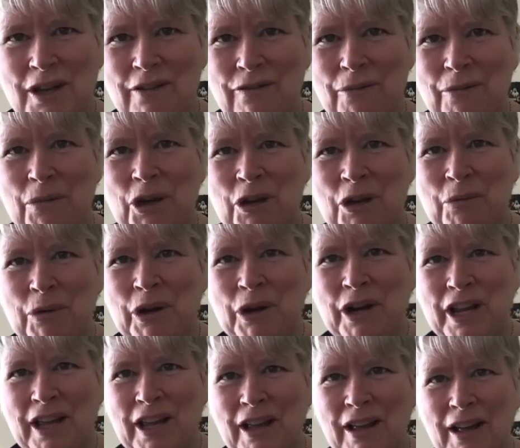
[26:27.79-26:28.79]
from the
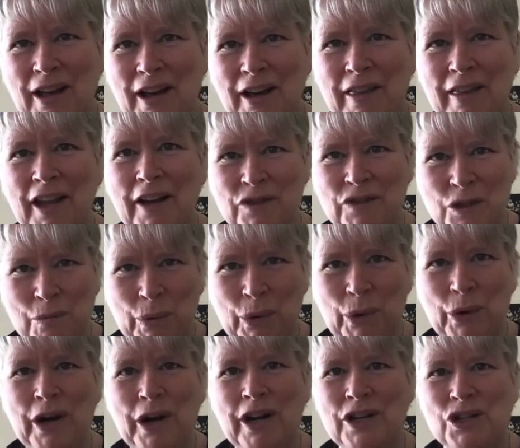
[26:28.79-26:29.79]
community that have
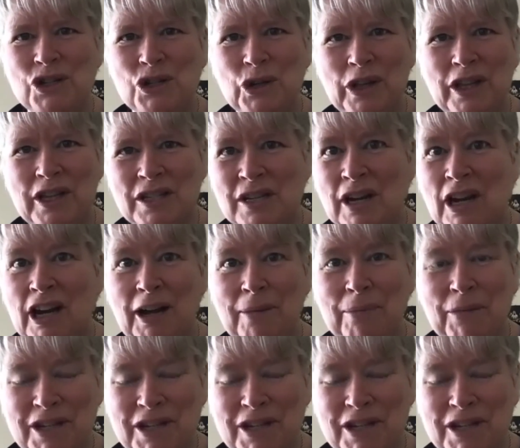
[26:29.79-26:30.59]
supported us during this time.